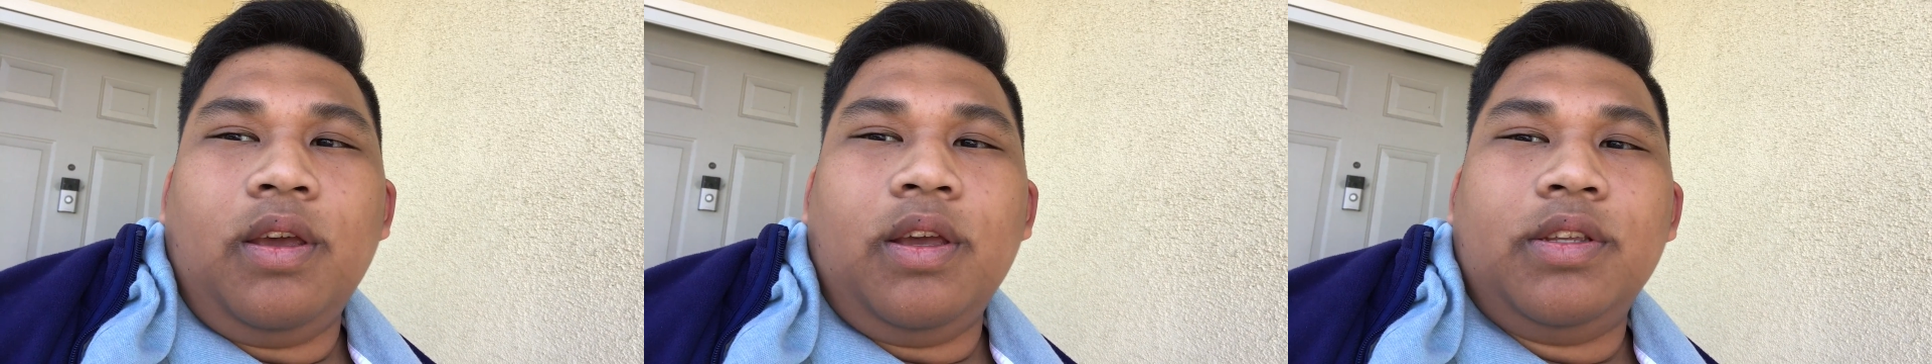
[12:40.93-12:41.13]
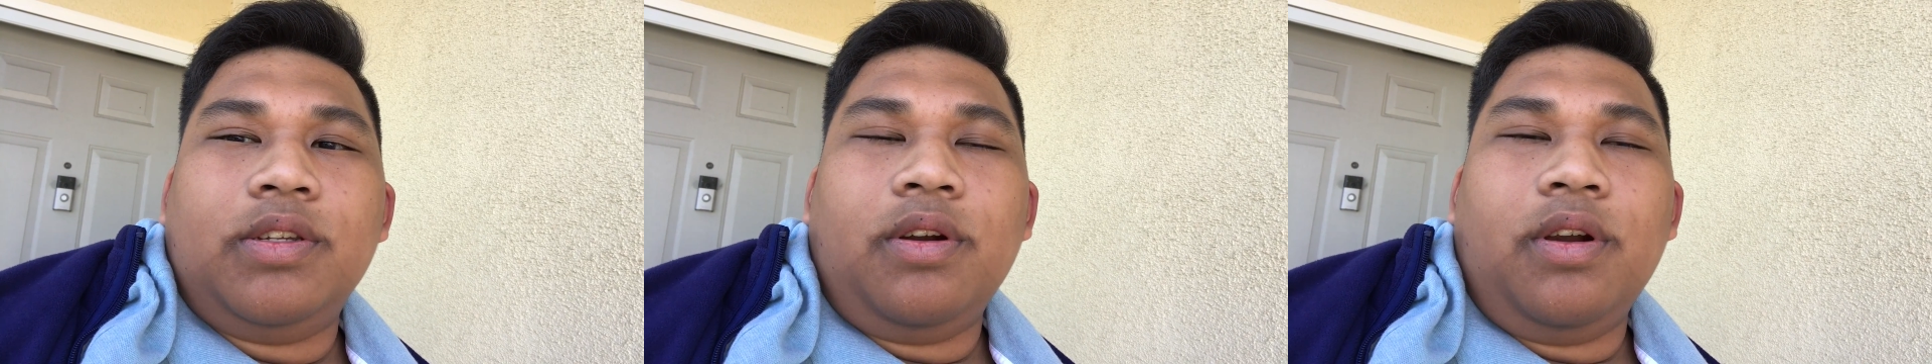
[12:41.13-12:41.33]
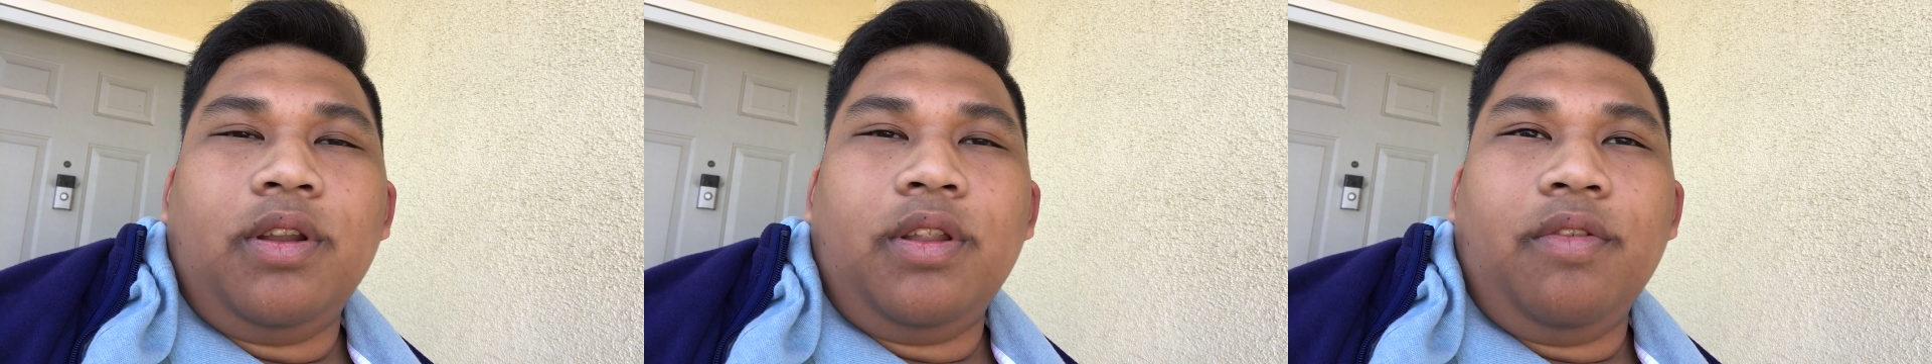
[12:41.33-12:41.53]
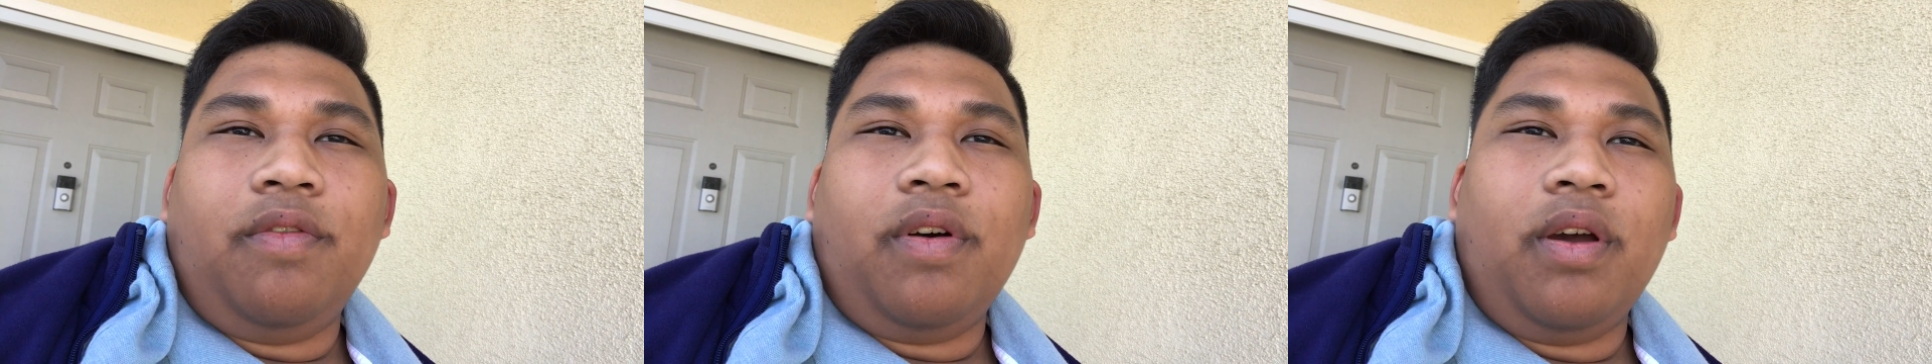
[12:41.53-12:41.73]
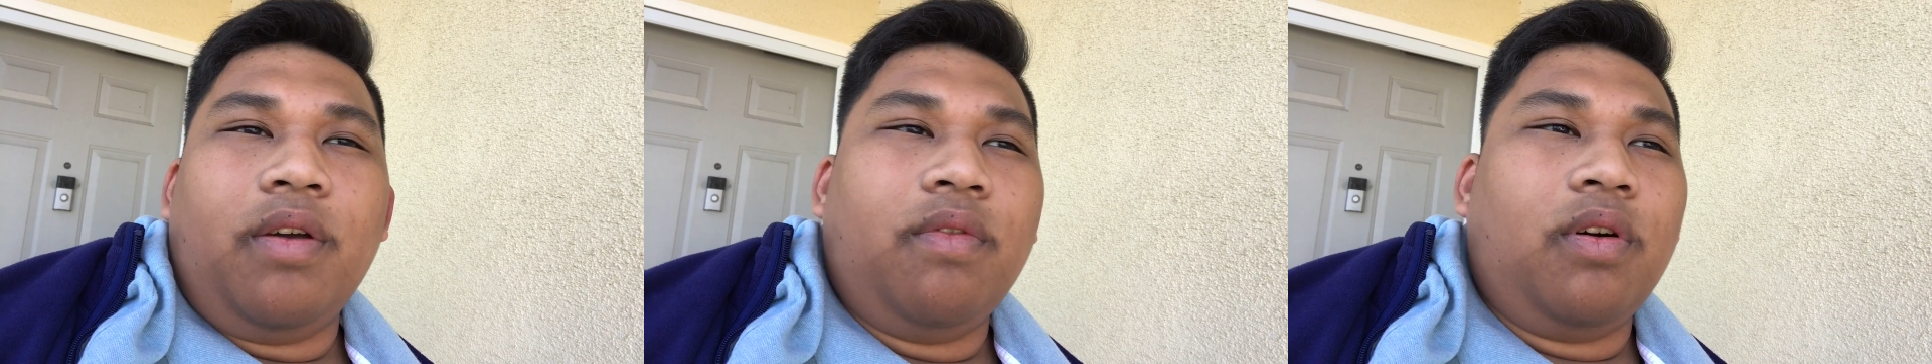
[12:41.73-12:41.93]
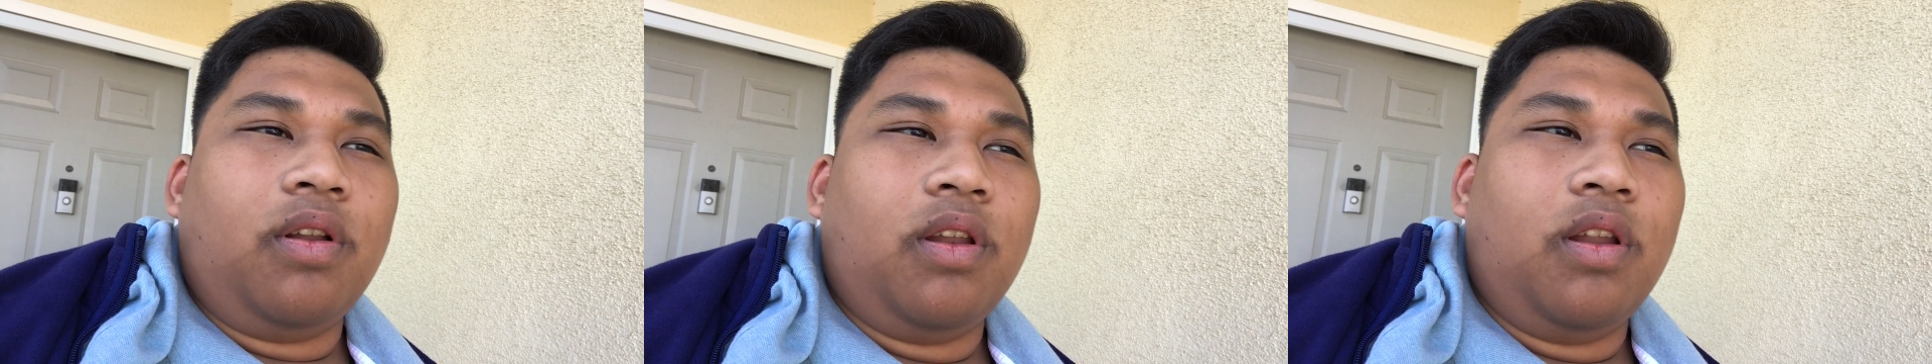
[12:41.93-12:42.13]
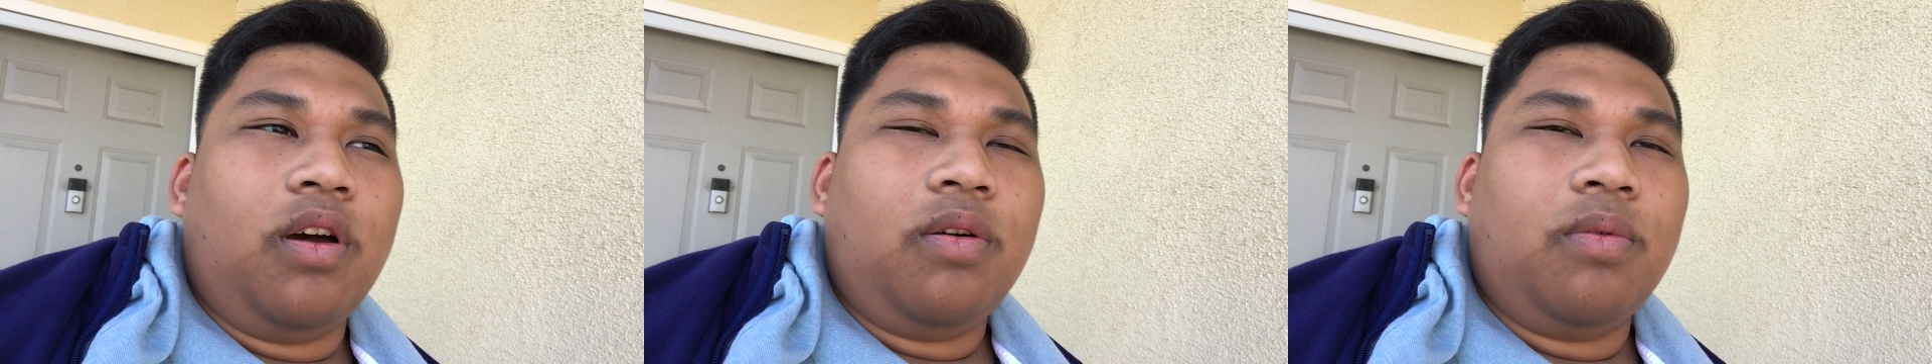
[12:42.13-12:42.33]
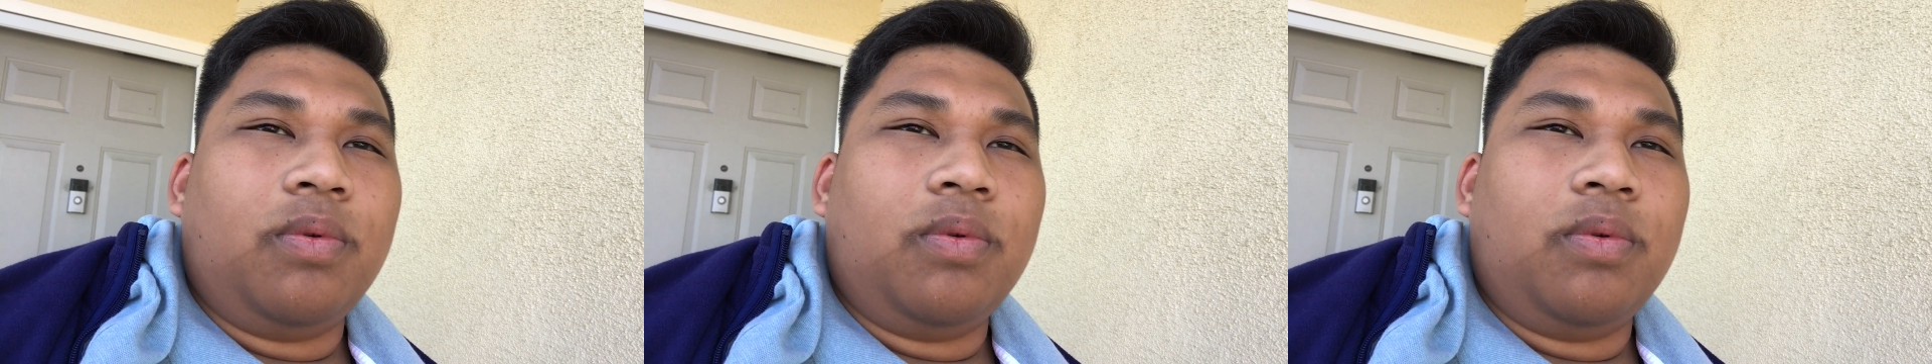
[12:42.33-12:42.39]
it's already 5 o'clock.